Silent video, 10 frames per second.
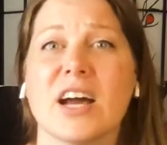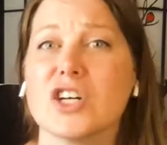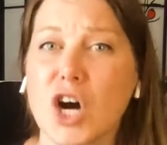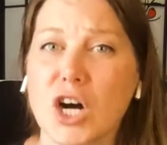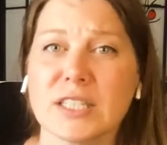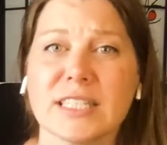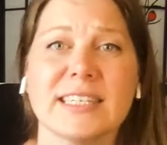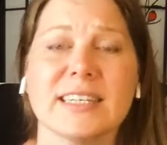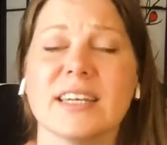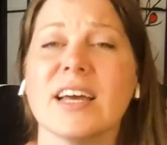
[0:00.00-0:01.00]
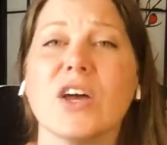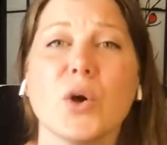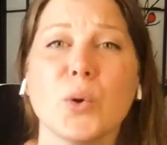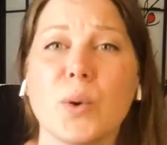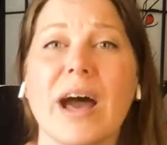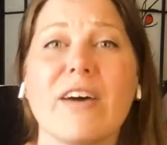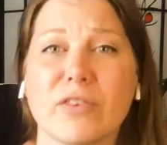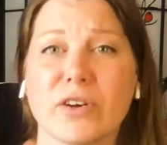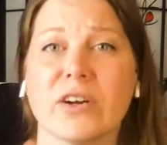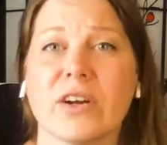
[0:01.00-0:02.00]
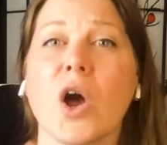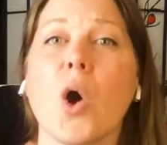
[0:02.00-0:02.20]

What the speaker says: a colleague, whoever.